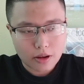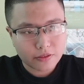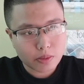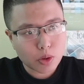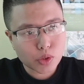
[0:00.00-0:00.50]

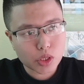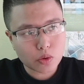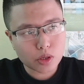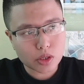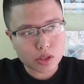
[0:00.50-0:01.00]
For most
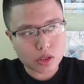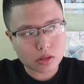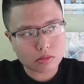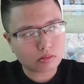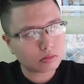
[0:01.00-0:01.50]
students,
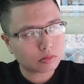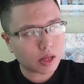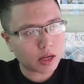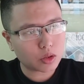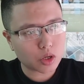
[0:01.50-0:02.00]

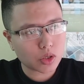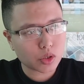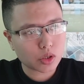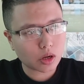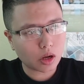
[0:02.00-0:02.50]
they
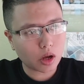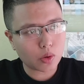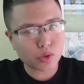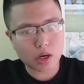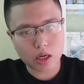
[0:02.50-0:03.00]
just go
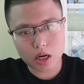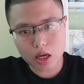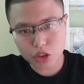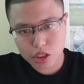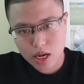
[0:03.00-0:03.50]
to an
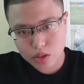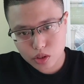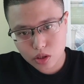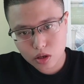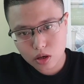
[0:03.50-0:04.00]
English
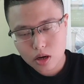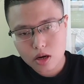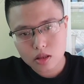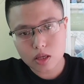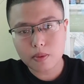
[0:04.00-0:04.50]
center,
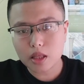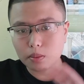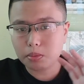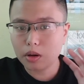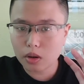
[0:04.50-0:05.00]
they buy the
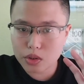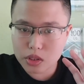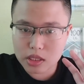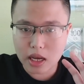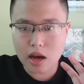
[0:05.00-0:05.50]
books,
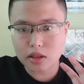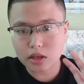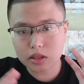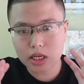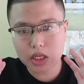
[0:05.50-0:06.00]
they got
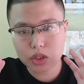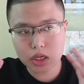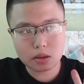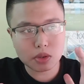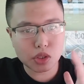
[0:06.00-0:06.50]
the
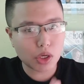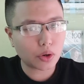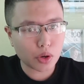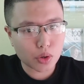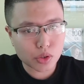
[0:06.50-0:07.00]
teaching
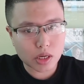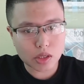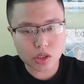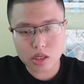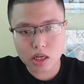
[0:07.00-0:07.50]
materials
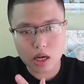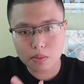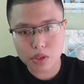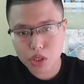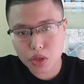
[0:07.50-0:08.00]
and studying
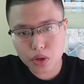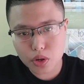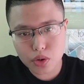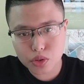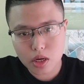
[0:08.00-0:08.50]

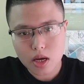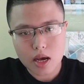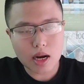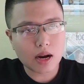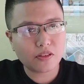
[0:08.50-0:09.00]
materials,
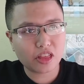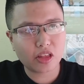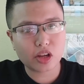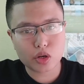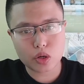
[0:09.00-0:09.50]
and everything
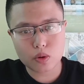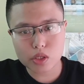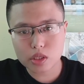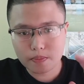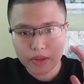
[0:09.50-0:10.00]
they do
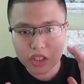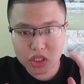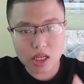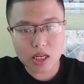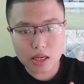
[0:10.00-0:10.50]
is
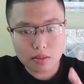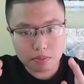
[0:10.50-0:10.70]
study